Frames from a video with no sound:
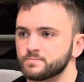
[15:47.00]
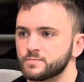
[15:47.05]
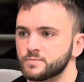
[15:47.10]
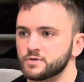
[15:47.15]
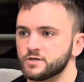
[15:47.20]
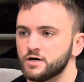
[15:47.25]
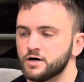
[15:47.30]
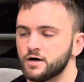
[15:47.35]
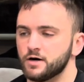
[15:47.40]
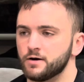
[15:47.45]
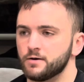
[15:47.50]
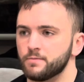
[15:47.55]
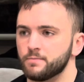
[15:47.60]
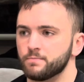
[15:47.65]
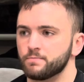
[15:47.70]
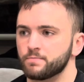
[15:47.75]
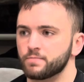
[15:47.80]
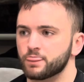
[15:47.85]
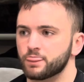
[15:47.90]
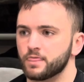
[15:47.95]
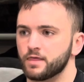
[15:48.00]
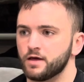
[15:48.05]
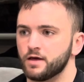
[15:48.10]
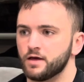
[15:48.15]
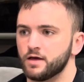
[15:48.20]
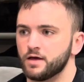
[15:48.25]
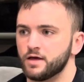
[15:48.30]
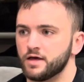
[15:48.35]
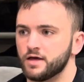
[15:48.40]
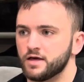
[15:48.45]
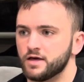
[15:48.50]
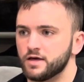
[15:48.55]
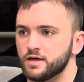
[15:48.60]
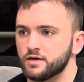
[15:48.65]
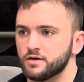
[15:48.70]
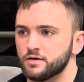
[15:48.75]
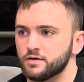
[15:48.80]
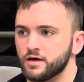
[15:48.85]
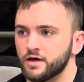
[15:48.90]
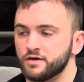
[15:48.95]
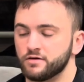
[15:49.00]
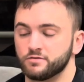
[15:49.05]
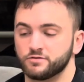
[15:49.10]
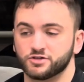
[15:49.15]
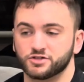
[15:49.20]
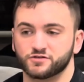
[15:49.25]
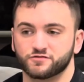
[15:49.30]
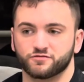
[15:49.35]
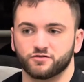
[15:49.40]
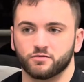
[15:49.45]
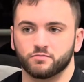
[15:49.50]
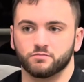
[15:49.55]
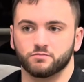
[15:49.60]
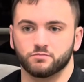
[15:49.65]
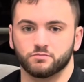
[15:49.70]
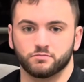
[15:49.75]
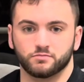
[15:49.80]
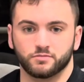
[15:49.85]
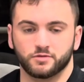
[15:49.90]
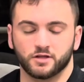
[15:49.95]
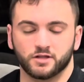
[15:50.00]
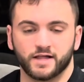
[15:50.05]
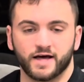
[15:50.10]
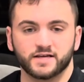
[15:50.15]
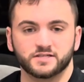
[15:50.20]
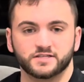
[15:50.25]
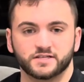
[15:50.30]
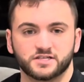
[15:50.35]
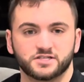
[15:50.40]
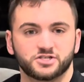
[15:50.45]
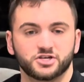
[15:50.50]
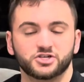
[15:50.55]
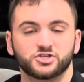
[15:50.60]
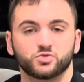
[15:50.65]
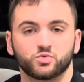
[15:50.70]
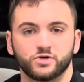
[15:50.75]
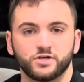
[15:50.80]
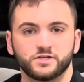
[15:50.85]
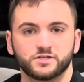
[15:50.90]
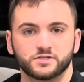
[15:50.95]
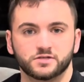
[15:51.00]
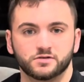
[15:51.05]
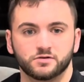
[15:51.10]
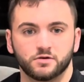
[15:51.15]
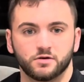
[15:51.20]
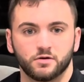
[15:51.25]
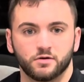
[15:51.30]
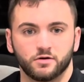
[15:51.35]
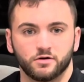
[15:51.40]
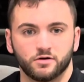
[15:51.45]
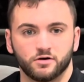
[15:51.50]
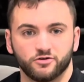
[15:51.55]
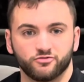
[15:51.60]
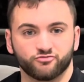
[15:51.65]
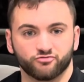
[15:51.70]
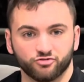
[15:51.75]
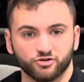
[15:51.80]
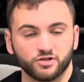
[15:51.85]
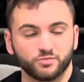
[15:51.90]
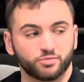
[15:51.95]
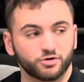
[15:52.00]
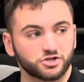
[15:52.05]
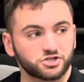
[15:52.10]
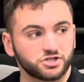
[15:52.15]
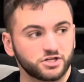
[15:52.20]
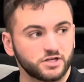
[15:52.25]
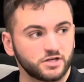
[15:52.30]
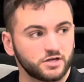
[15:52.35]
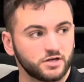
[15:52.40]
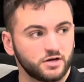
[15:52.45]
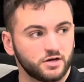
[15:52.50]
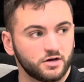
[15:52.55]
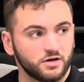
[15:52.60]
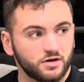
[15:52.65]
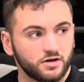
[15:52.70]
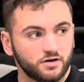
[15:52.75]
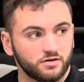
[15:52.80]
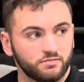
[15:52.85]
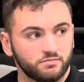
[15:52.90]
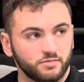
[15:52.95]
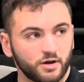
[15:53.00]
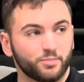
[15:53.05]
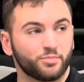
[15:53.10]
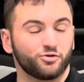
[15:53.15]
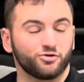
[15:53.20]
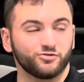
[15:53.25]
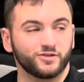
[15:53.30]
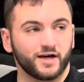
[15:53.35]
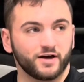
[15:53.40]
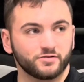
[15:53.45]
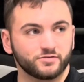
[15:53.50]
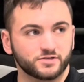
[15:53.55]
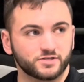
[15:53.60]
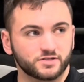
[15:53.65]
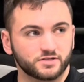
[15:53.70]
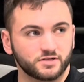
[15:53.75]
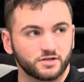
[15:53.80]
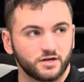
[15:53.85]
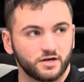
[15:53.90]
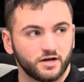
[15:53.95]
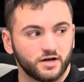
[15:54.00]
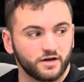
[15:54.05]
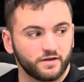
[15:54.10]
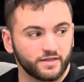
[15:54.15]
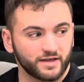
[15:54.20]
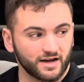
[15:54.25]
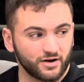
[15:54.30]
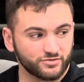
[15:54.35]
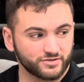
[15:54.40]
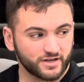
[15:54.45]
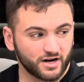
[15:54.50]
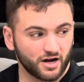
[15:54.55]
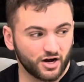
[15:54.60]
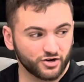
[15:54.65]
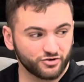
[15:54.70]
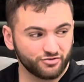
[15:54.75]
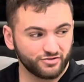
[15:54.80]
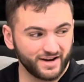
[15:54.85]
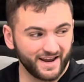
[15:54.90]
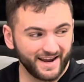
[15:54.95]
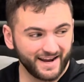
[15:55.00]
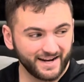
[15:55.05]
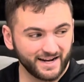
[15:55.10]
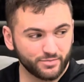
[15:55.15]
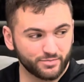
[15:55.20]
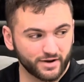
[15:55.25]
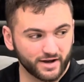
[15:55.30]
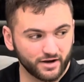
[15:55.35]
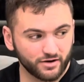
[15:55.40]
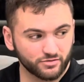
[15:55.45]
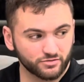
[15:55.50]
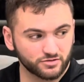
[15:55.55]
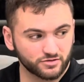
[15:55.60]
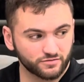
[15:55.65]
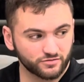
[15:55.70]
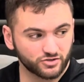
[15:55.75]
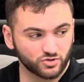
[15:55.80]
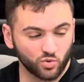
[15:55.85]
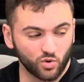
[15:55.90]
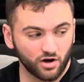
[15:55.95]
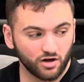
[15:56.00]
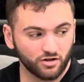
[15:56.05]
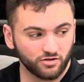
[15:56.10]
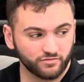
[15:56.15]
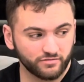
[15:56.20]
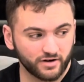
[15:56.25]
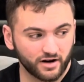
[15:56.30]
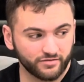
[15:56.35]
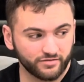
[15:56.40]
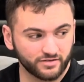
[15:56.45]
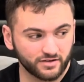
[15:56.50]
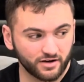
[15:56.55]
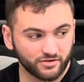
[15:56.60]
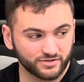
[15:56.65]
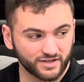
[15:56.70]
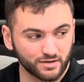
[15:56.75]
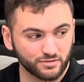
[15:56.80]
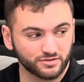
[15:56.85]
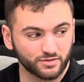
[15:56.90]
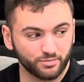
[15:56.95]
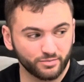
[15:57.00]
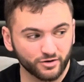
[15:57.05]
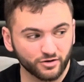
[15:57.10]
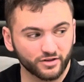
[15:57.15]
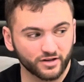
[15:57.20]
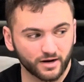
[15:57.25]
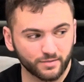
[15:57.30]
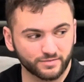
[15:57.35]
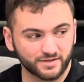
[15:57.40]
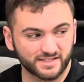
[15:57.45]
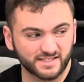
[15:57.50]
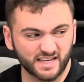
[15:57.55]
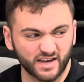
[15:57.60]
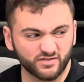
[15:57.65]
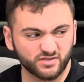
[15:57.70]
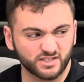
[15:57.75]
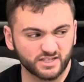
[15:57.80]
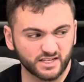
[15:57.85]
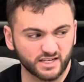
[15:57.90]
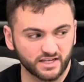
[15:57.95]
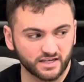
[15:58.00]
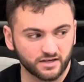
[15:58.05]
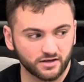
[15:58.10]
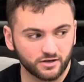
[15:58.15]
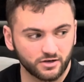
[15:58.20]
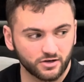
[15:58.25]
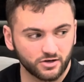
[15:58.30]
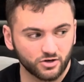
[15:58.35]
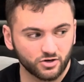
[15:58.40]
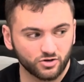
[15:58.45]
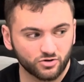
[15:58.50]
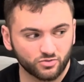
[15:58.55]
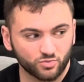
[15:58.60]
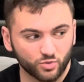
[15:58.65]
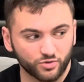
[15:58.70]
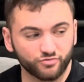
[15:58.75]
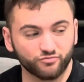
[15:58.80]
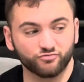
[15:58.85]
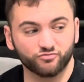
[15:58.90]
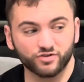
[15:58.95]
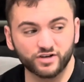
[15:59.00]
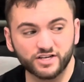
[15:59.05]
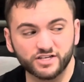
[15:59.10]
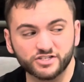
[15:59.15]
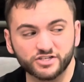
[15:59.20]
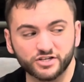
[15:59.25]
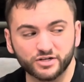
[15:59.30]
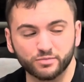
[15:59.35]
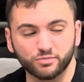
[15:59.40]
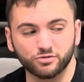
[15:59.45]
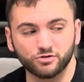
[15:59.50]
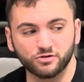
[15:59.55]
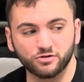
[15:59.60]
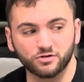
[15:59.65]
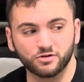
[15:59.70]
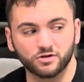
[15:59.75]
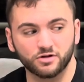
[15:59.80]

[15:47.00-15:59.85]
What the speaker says: And just from the last like 6 weeks of really pushing it, my pull downs, I think I was at 180 pounds for 12, and I was able to build it up to 17 with reasonably